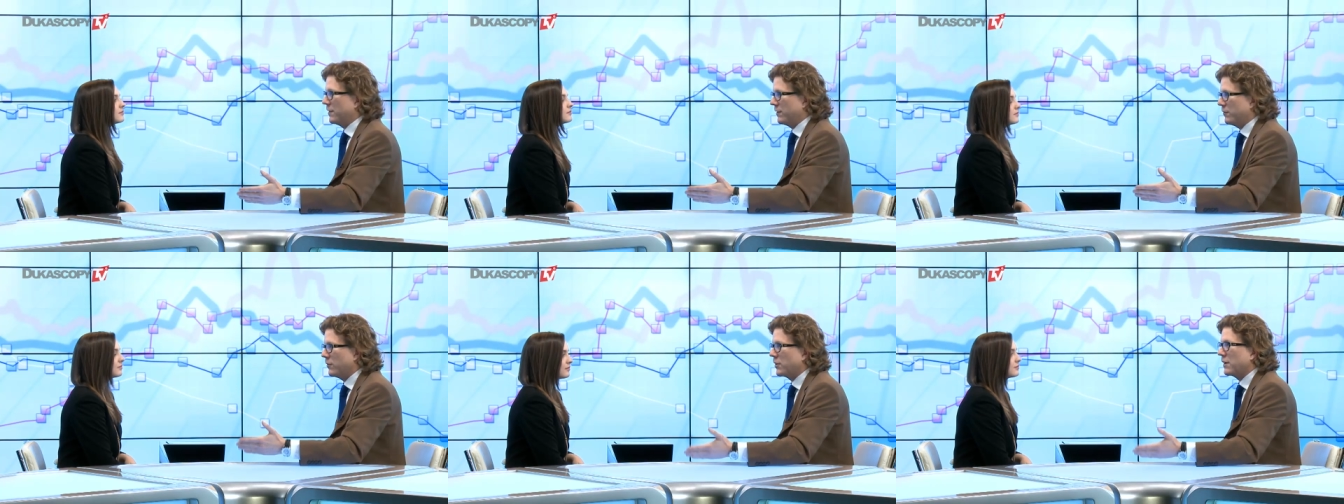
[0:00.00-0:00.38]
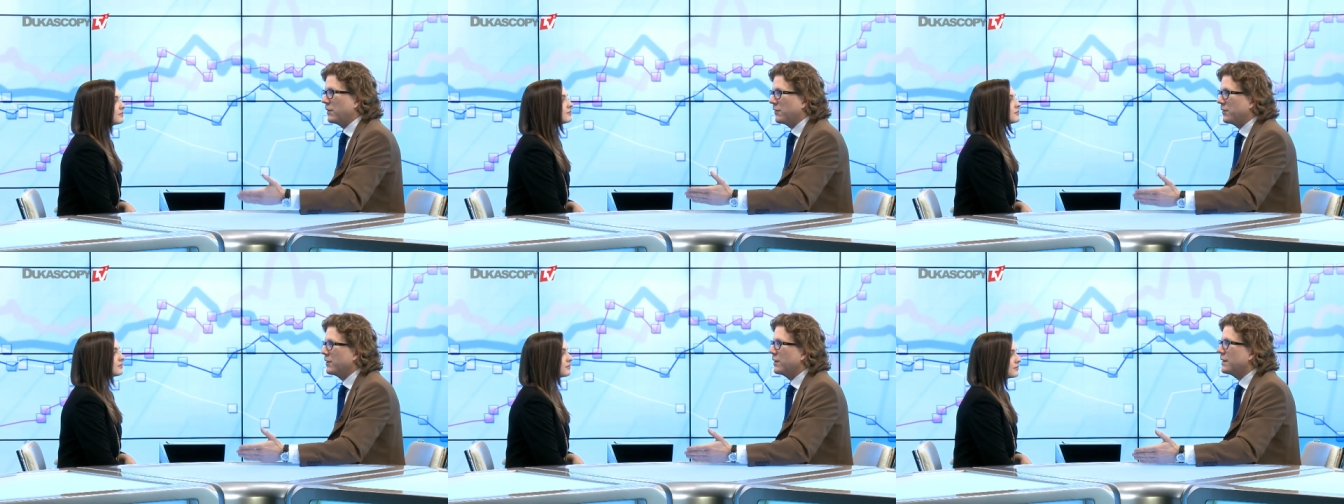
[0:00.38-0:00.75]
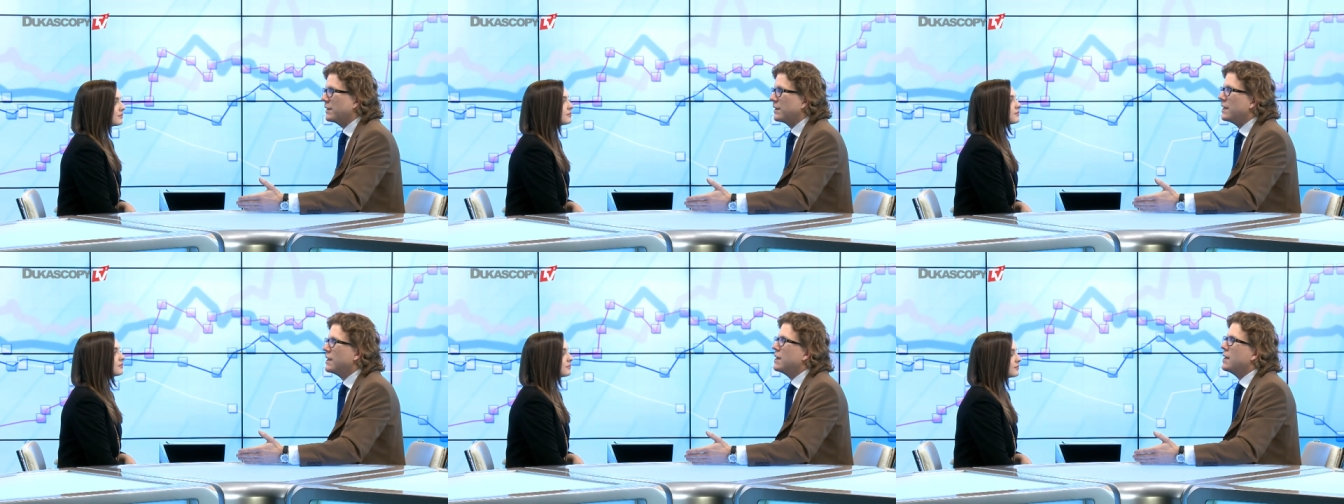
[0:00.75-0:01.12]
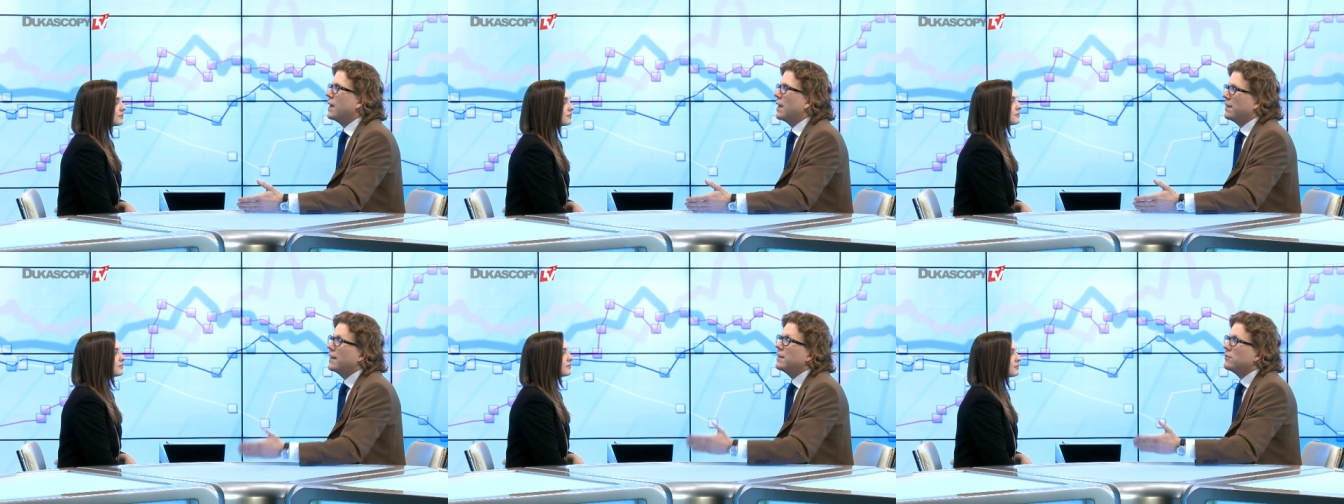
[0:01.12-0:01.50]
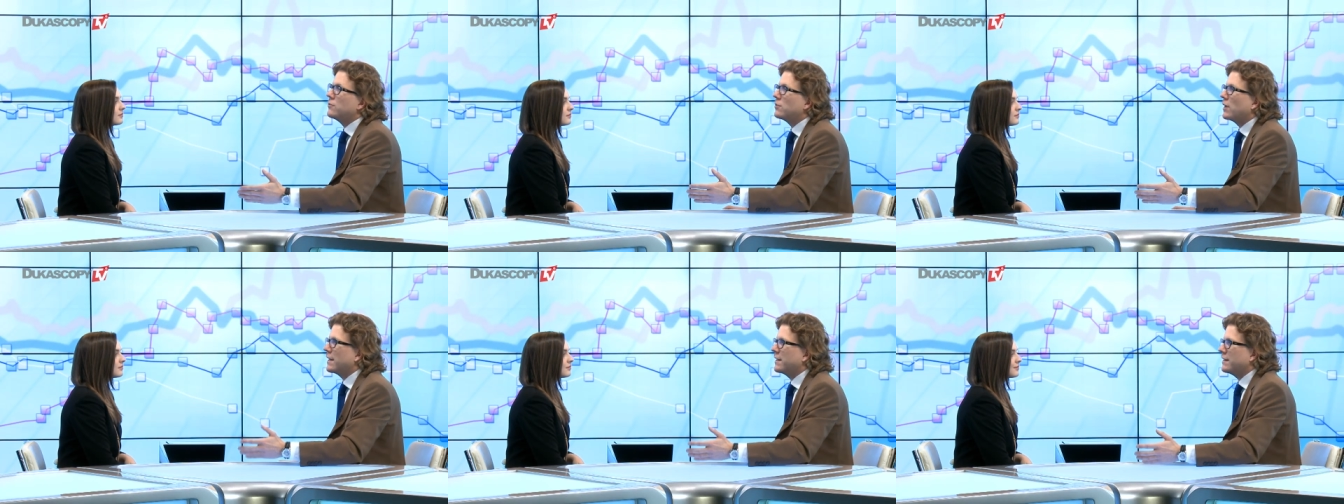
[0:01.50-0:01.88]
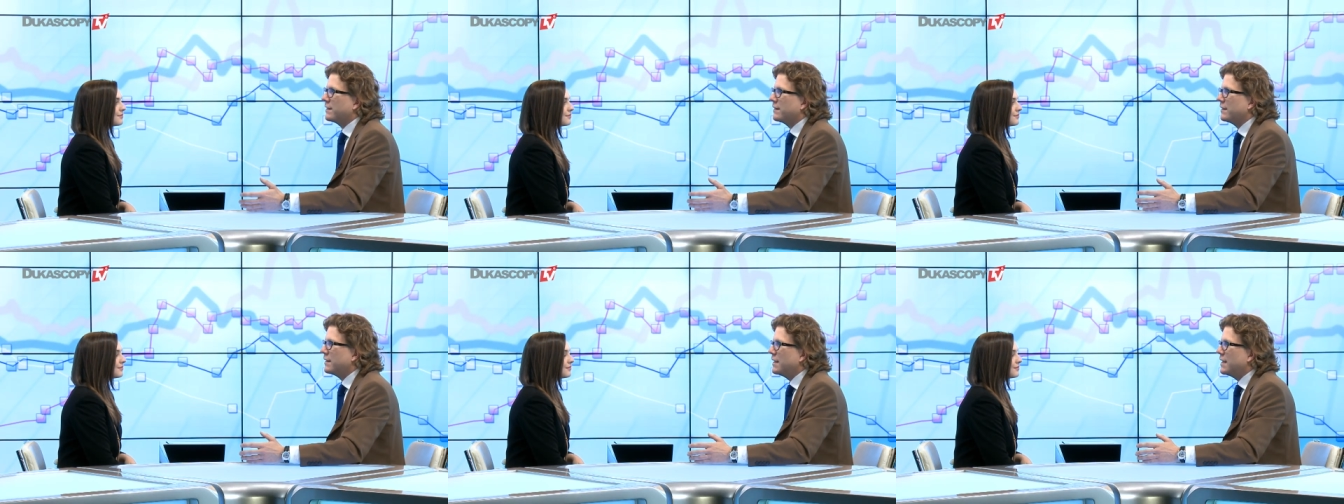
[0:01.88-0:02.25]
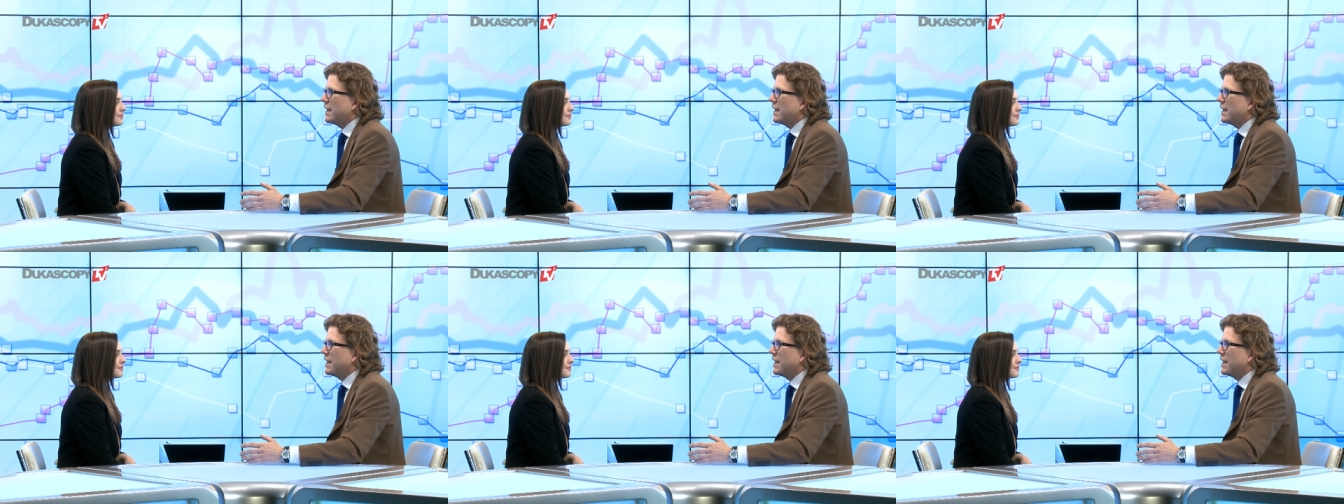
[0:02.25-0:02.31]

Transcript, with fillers: is it working or not, and then you run it.